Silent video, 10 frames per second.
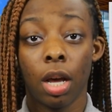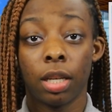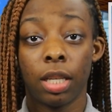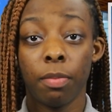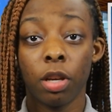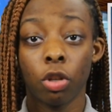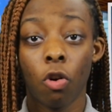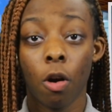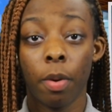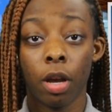See Ms.
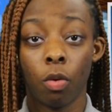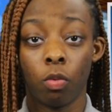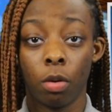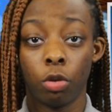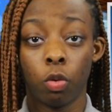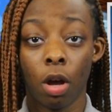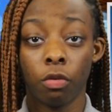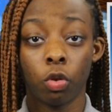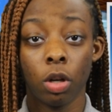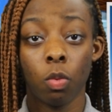Corbett in room
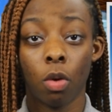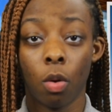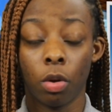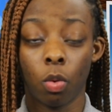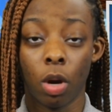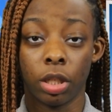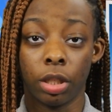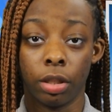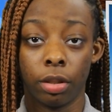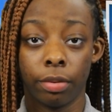1221 with
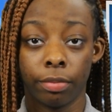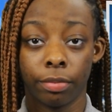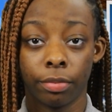questions.